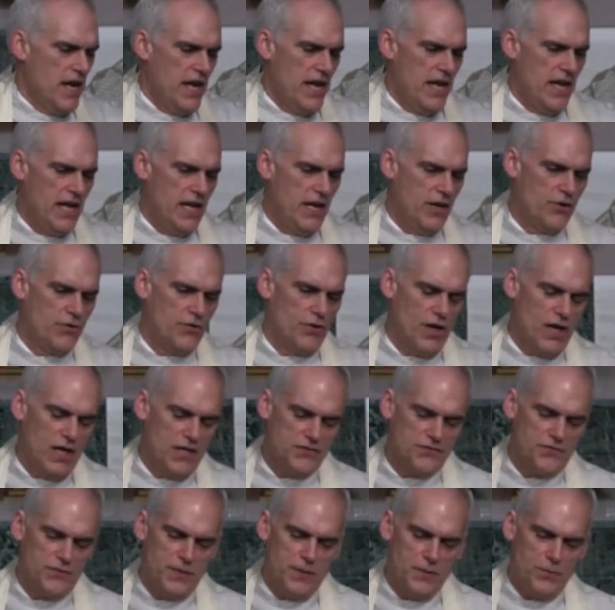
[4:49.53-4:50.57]
and
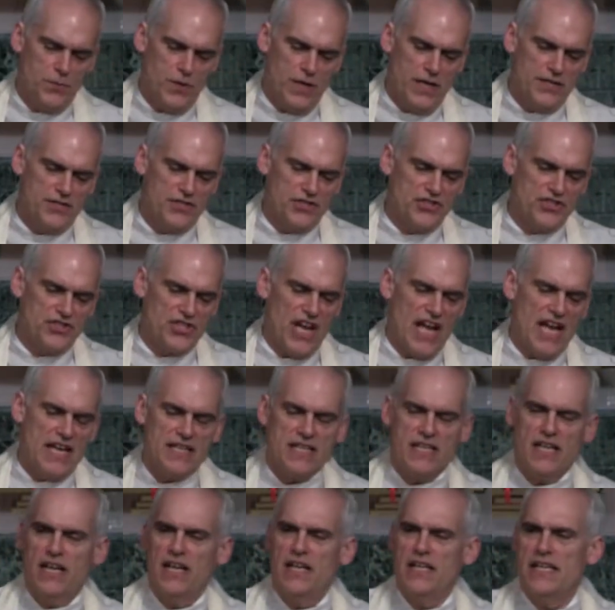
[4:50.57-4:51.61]
across from it was a
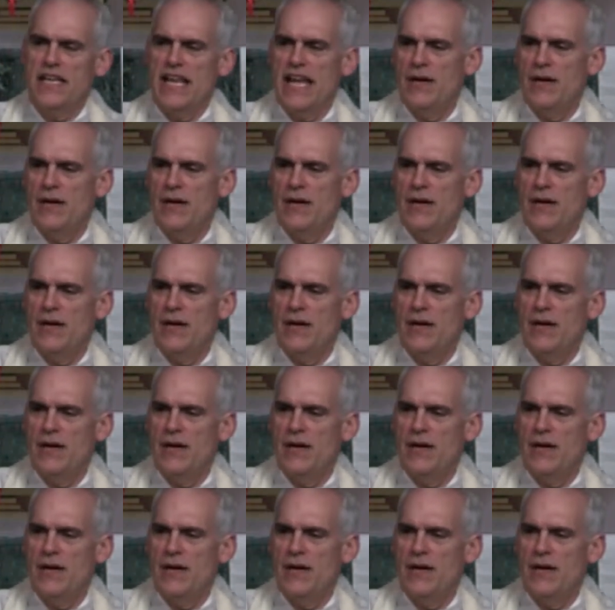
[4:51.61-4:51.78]
shotgun